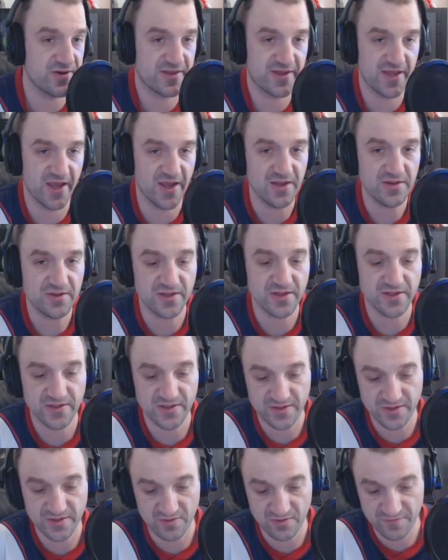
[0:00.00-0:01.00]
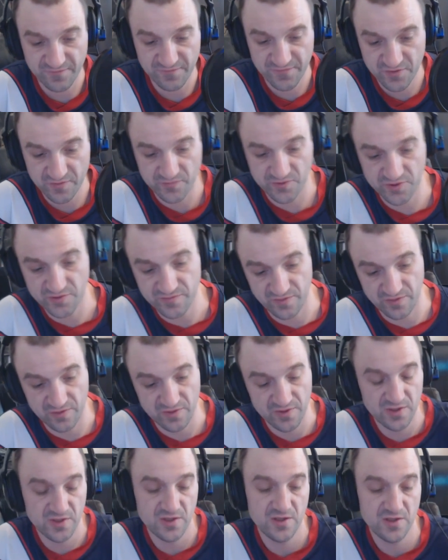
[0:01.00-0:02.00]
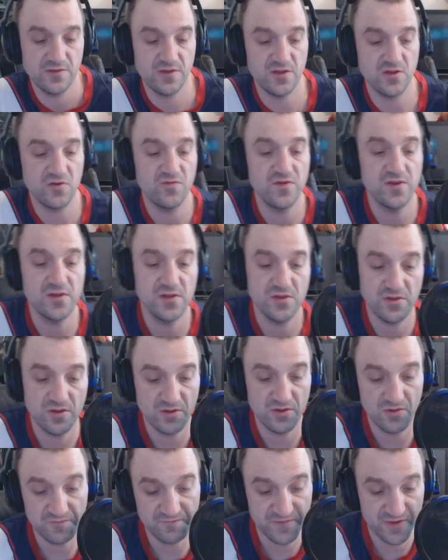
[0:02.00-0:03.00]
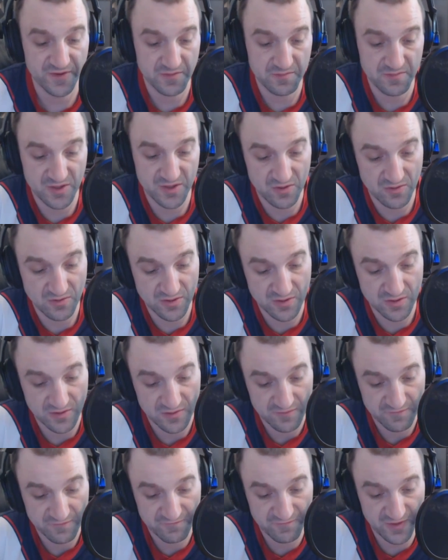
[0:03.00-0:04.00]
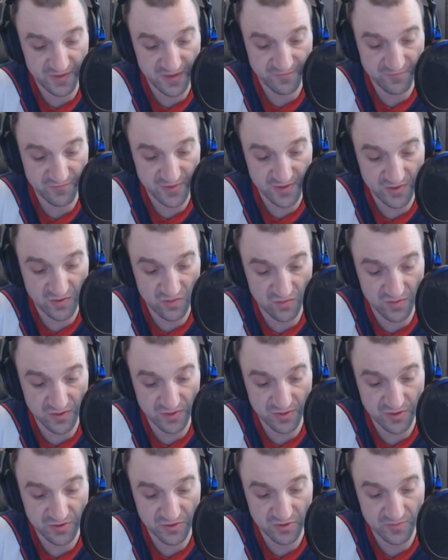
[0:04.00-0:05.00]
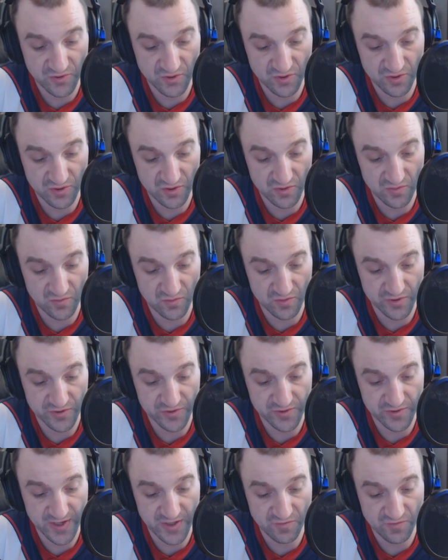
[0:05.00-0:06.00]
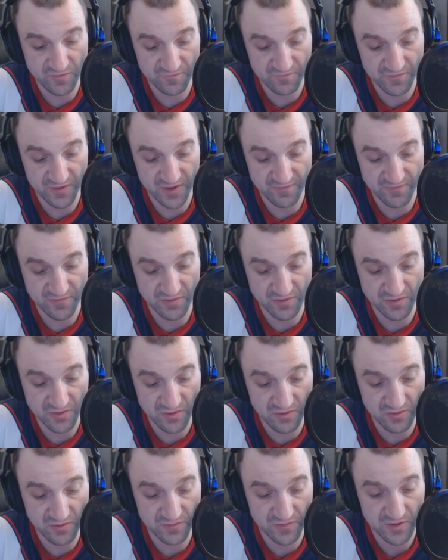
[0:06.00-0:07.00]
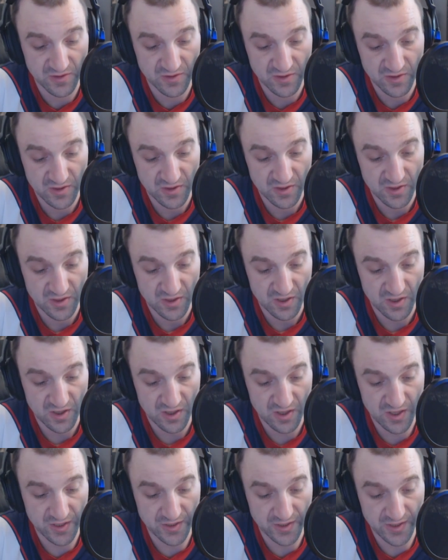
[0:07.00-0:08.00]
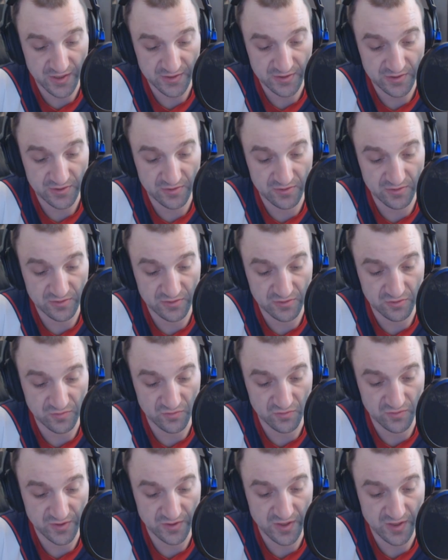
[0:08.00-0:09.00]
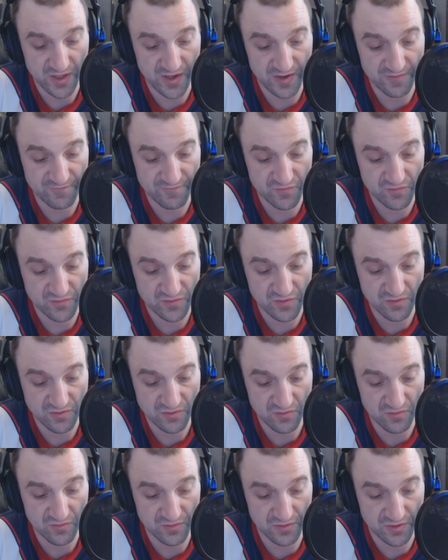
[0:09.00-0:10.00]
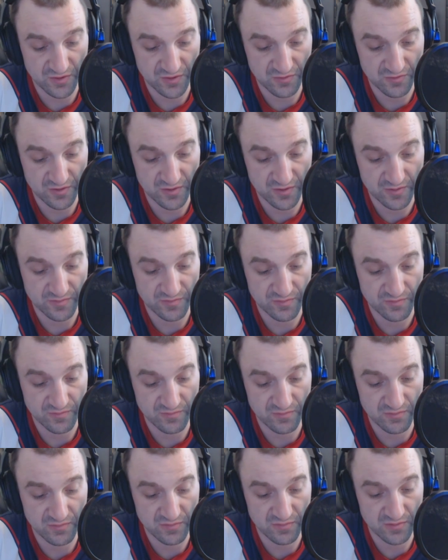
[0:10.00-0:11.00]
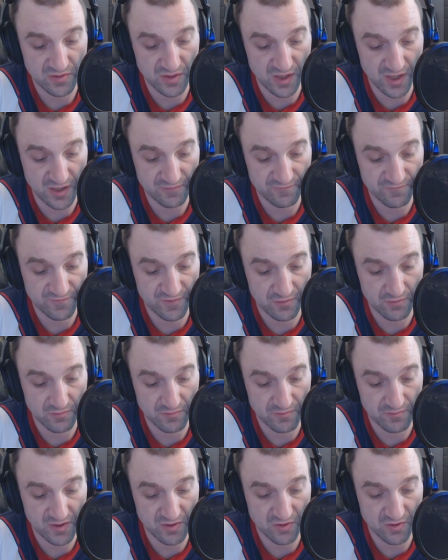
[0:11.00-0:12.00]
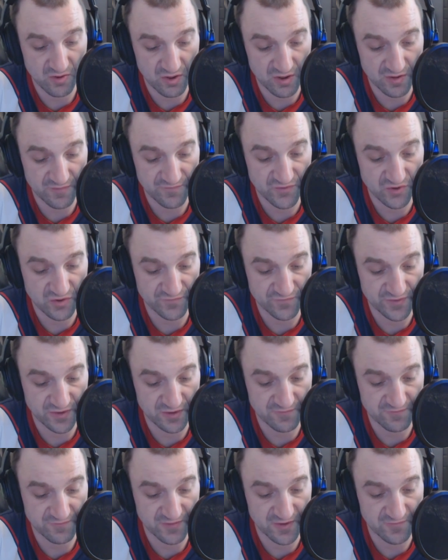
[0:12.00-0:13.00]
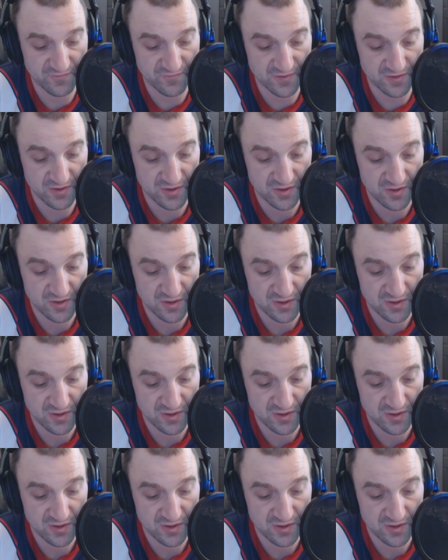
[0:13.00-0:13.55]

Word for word: what it tastes like. It tastes like artificial marshmallow. The ingredients are low fat milk, flavoring, corn syrup, sugar, water, natural flavor, salt, annatto, turmeric, high fructose corn syrup, non felt milk, artificial vanilla flavoring,